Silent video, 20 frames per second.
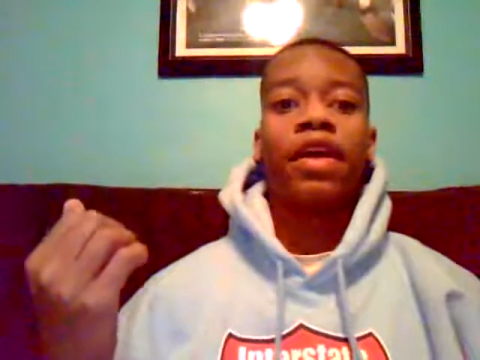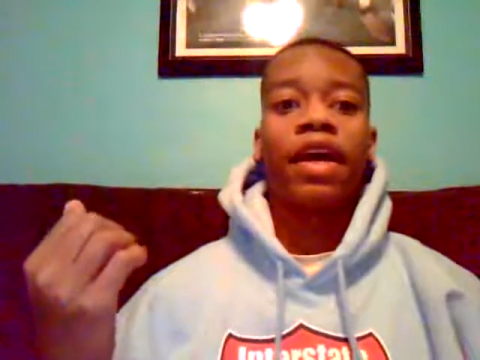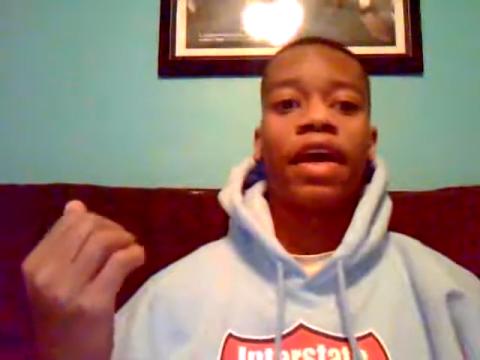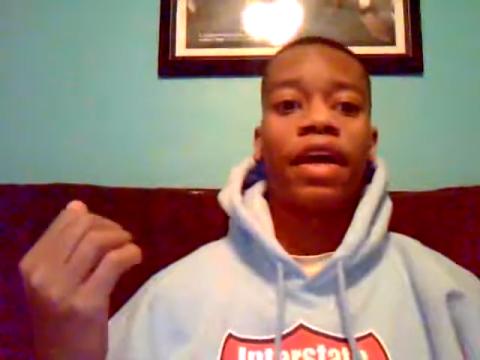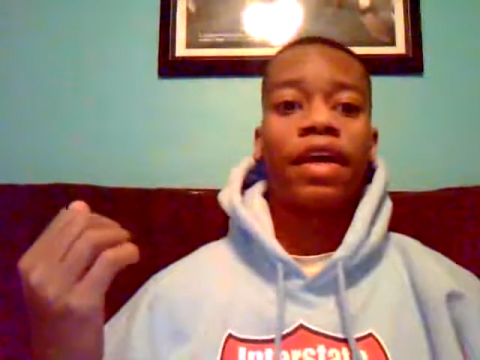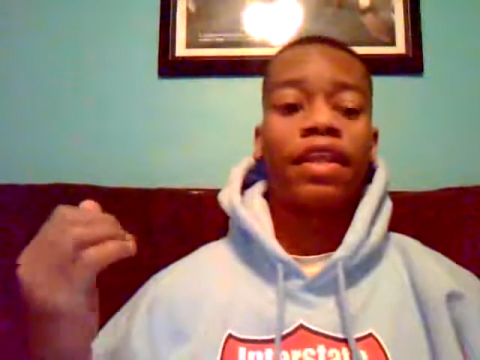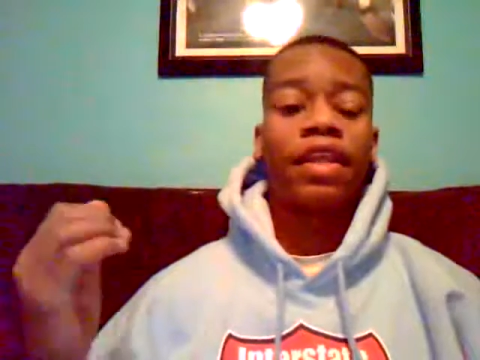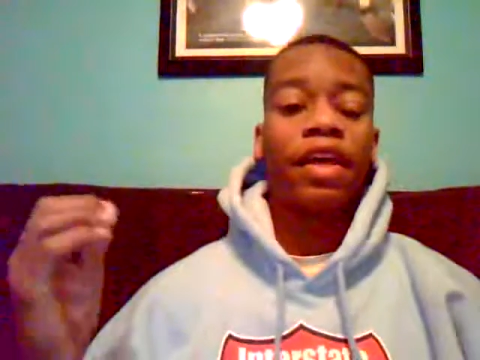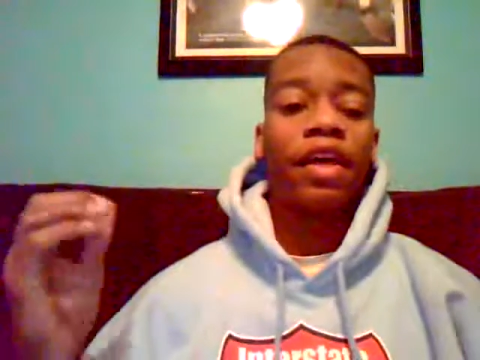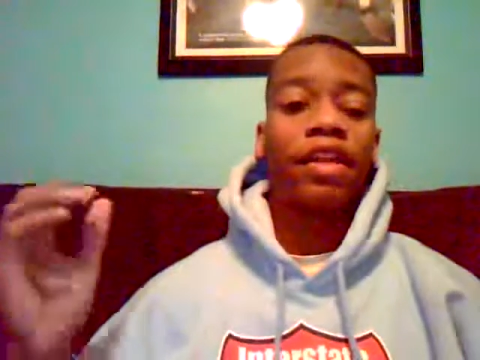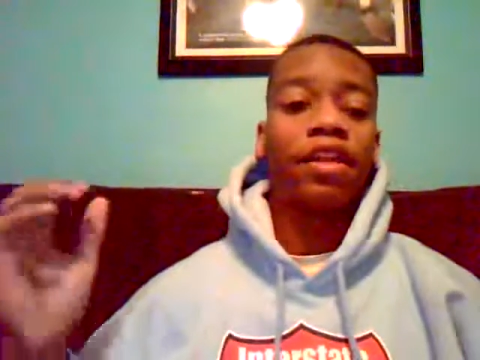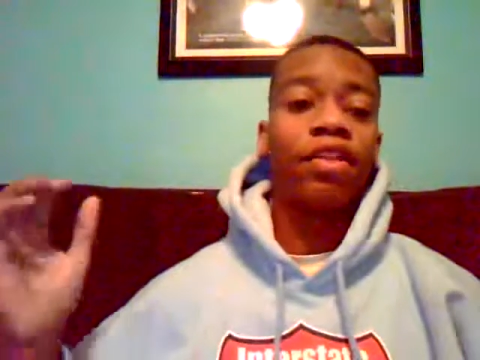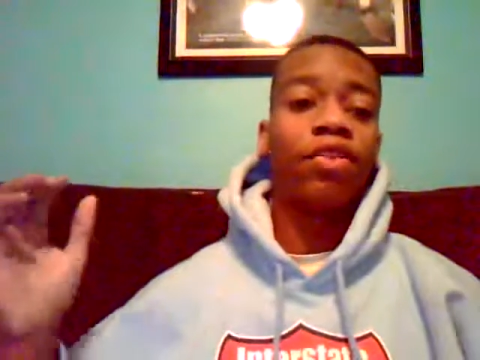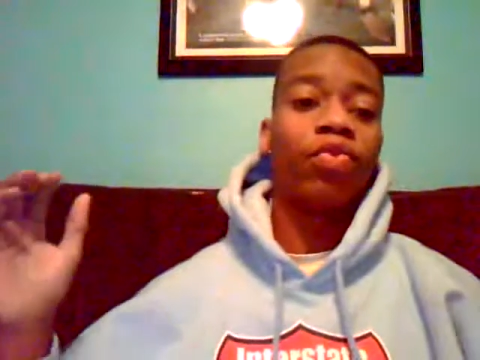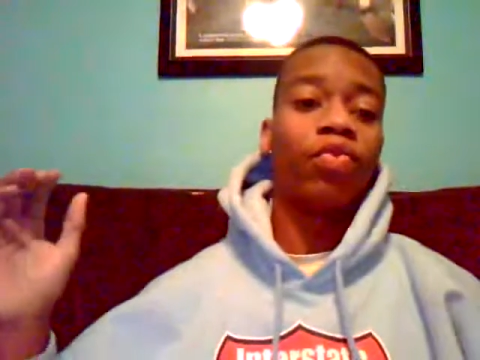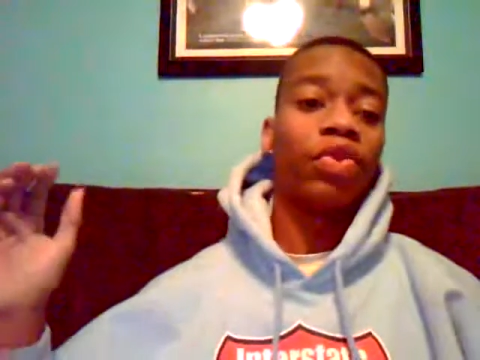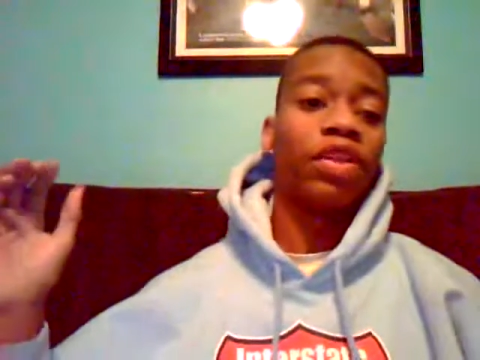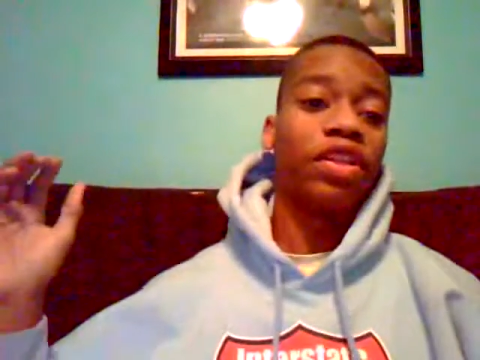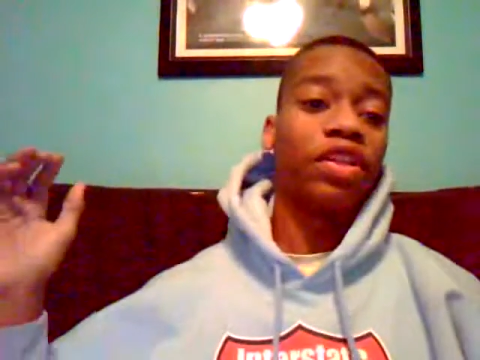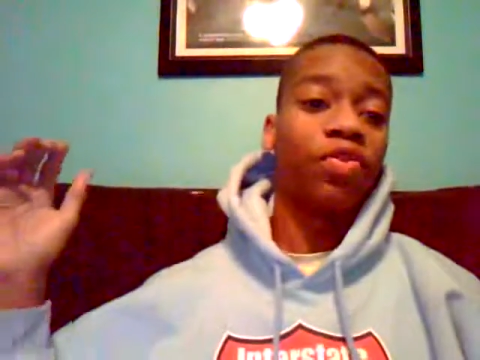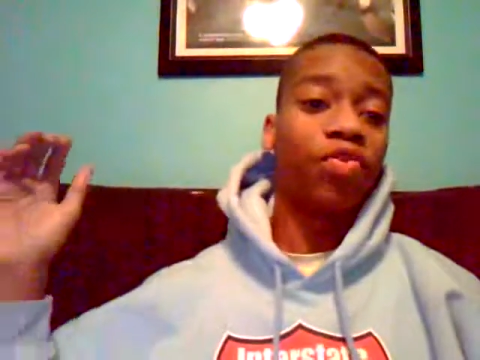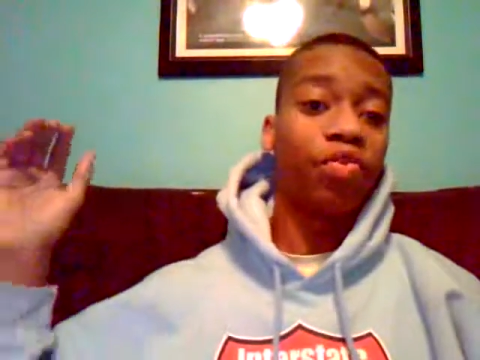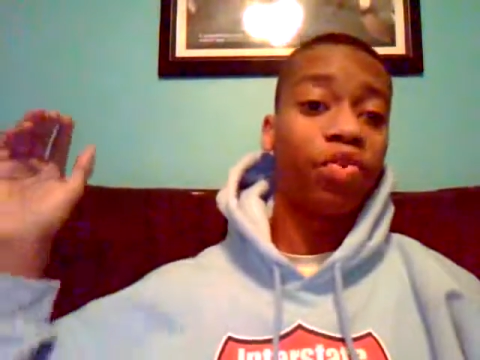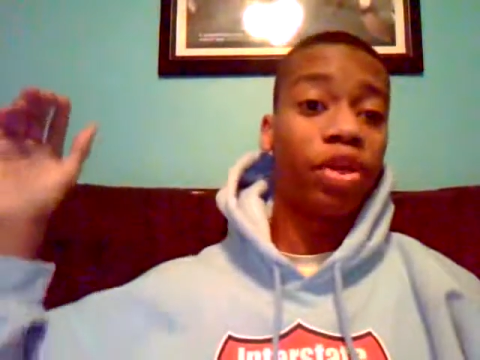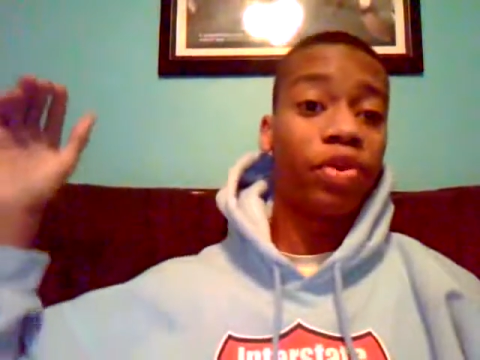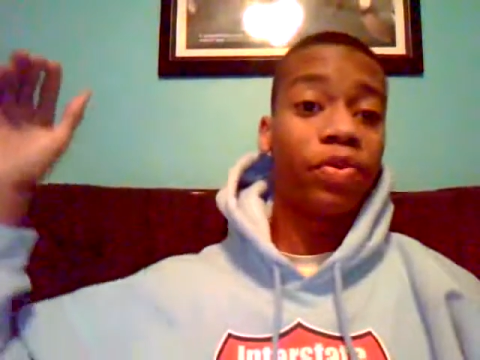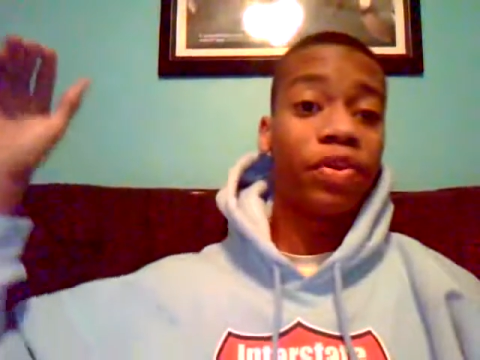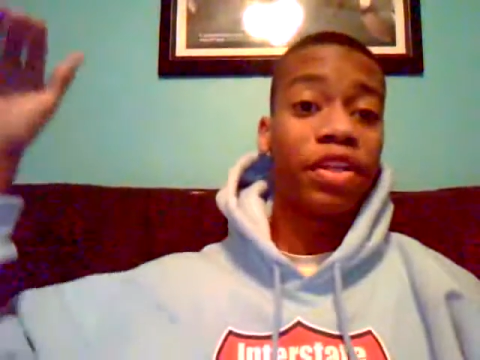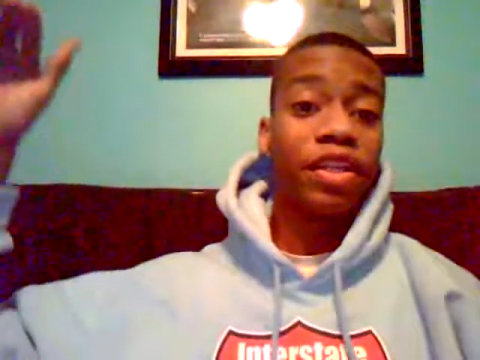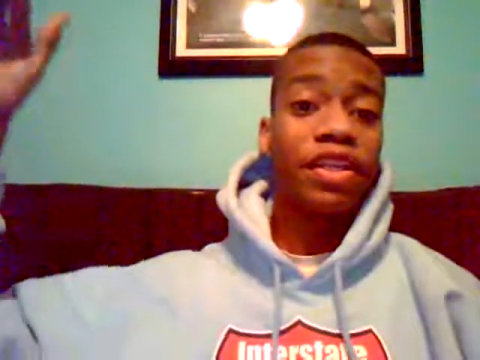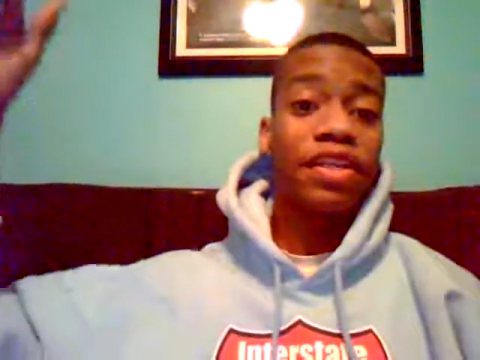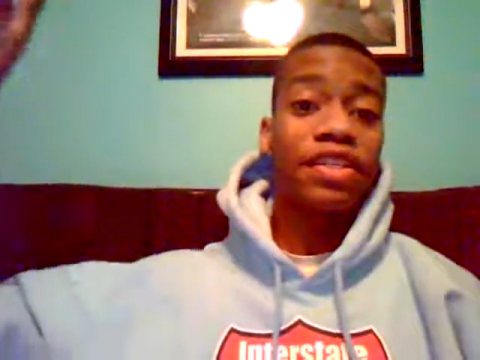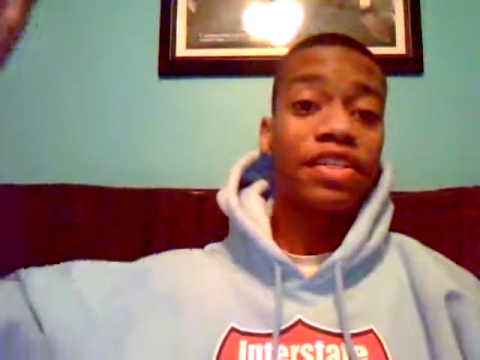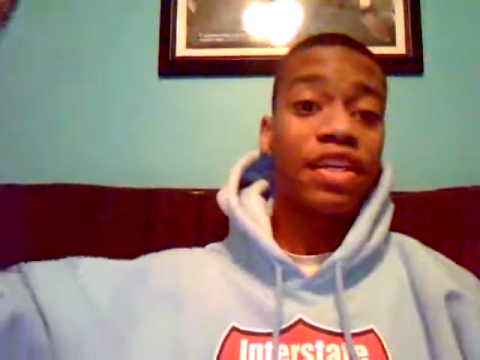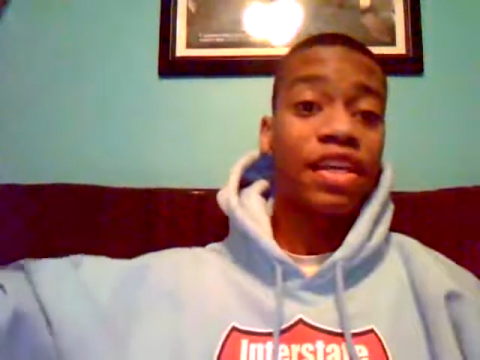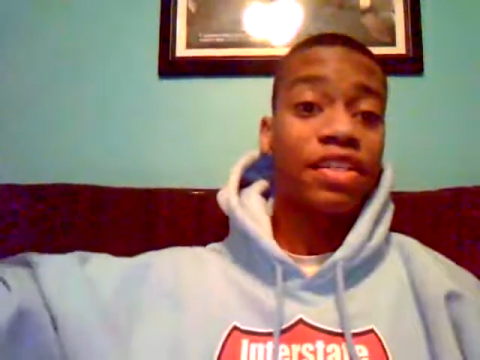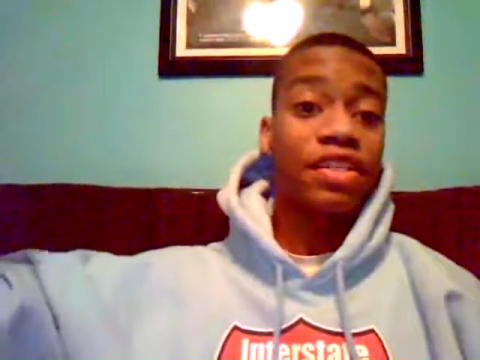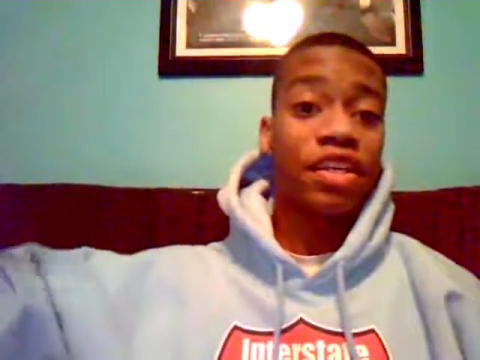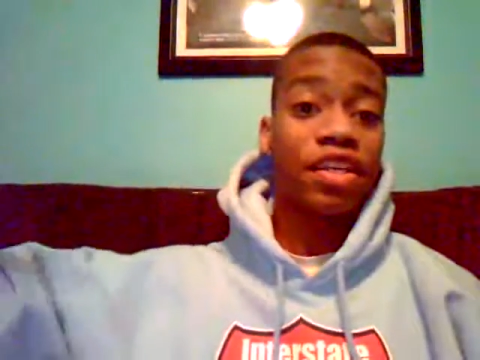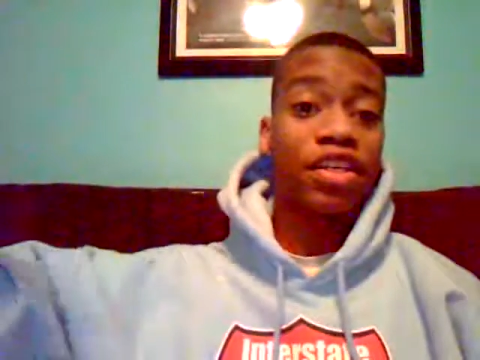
and then re-released as a